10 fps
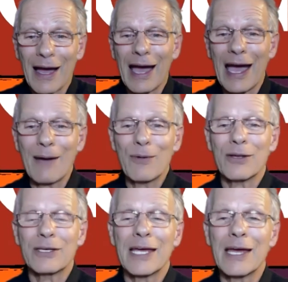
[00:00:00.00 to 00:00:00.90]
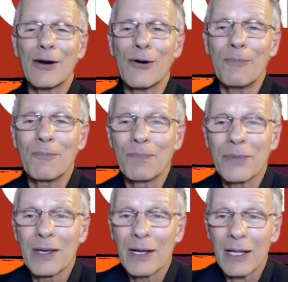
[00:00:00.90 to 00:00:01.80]
I'm going to tell
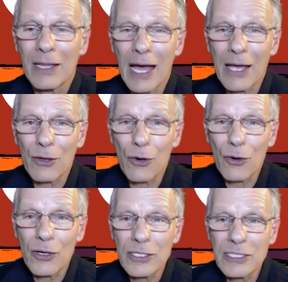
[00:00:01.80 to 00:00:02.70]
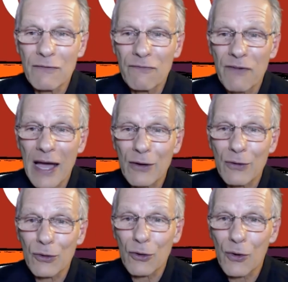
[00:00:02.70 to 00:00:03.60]
La Llorona's
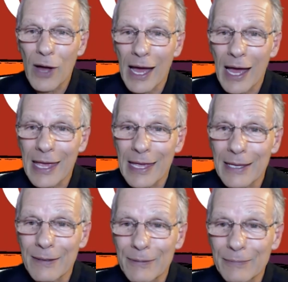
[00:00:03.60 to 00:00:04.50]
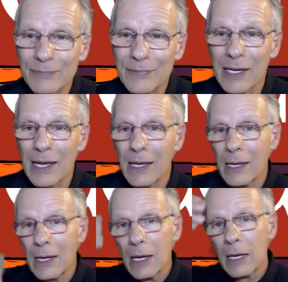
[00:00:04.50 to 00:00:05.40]
Final Cry. Okay.
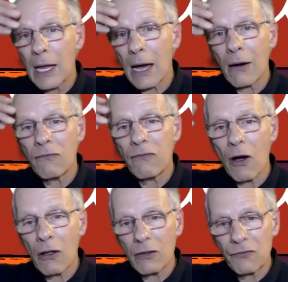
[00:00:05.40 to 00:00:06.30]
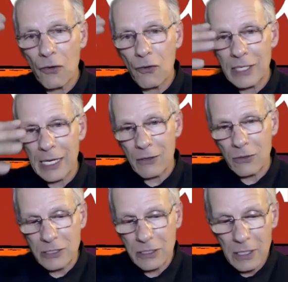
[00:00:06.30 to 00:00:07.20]
Now, of all the folk
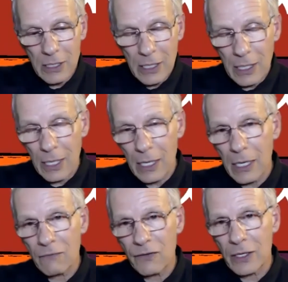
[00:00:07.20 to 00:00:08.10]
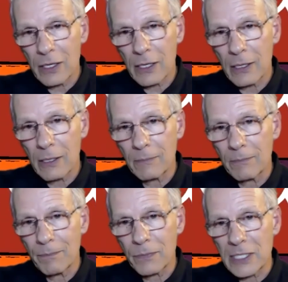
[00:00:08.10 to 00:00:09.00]
tales of the
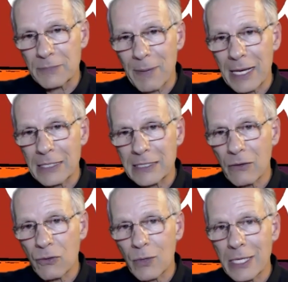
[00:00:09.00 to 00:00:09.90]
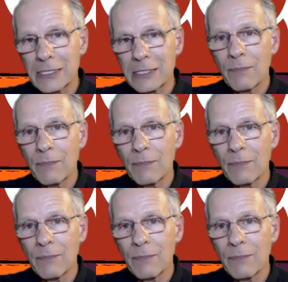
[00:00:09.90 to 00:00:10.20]
Hispanic Southwest,